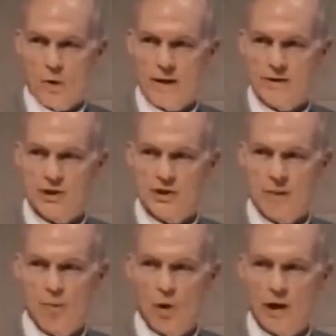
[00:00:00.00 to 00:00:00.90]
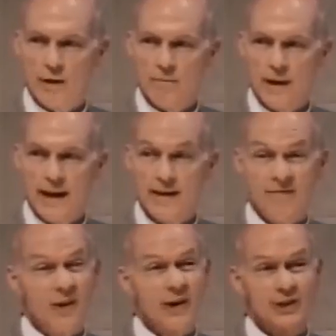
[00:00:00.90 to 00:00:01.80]
when someone made a
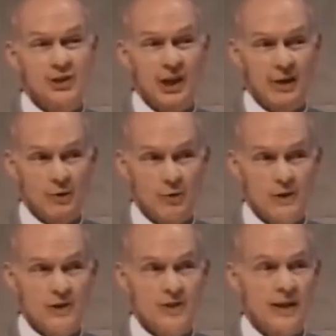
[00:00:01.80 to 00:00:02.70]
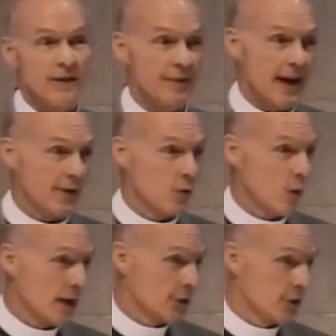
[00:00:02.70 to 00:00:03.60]
very generous
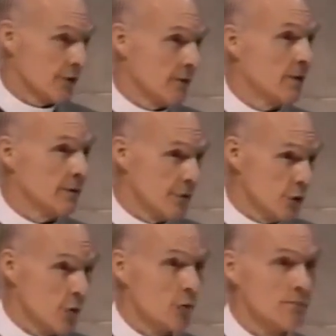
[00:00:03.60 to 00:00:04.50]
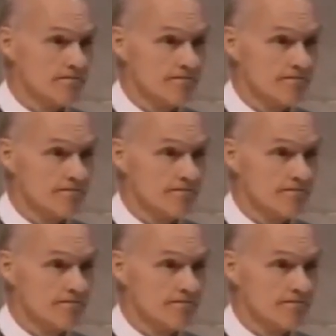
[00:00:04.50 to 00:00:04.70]
evaluation of you?